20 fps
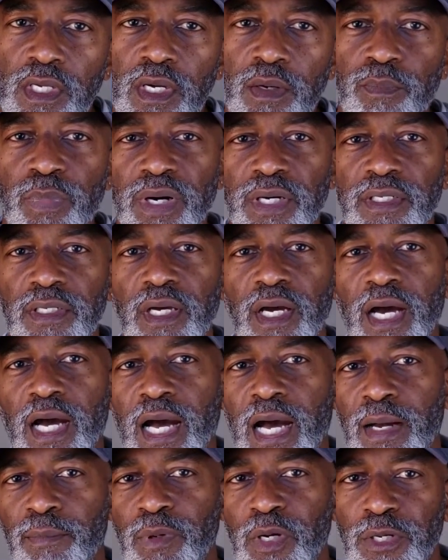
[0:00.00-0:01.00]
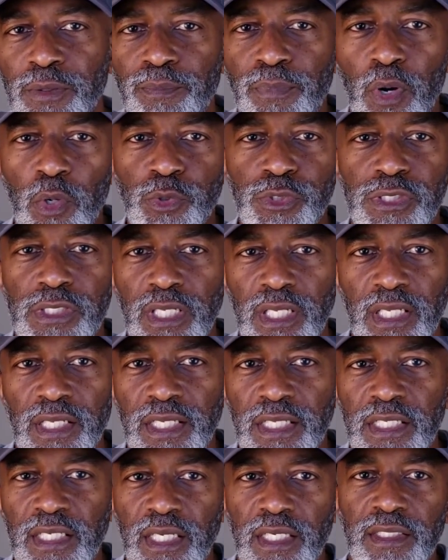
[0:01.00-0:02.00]
but I'm going to post a
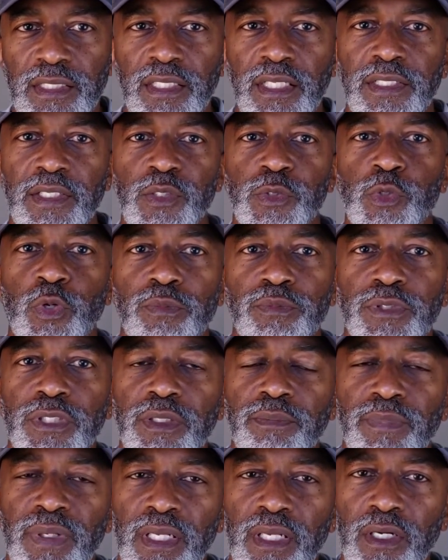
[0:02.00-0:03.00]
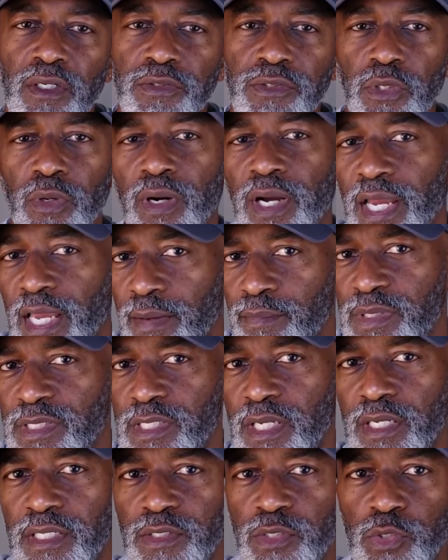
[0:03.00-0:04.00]
link in the description below to our
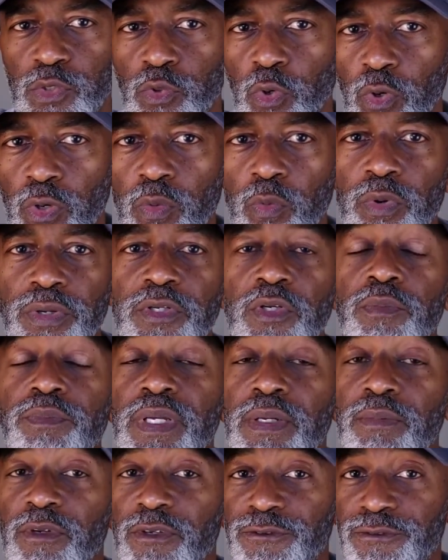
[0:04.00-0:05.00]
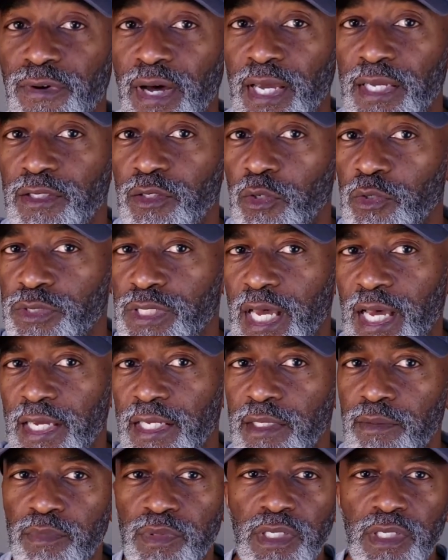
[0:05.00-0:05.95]
Amazon store where you'll be able to find those items,